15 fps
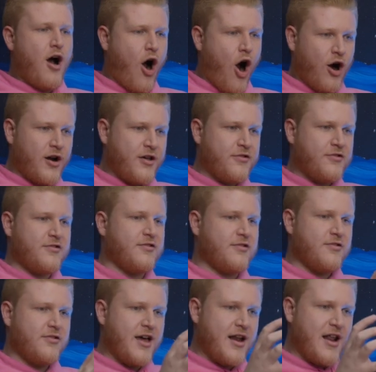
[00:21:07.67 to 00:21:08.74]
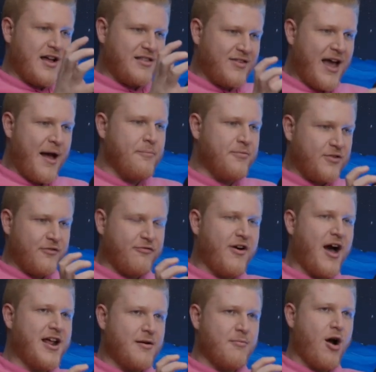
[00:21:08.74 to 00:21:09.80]
artists that attempt to
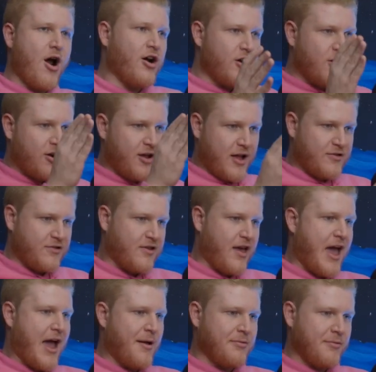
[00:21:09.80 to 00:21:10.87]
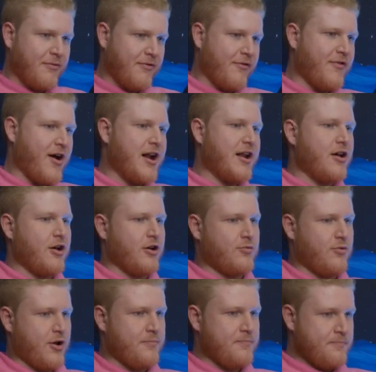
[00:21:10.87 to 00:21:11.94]
find a marketer get scammed before finding a good
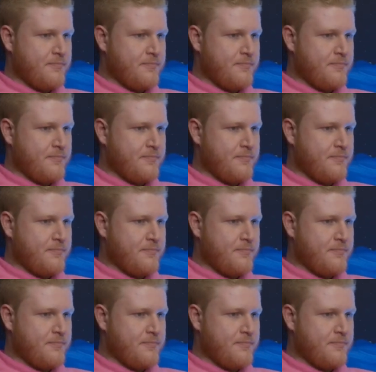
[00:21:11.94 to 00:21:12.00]
one.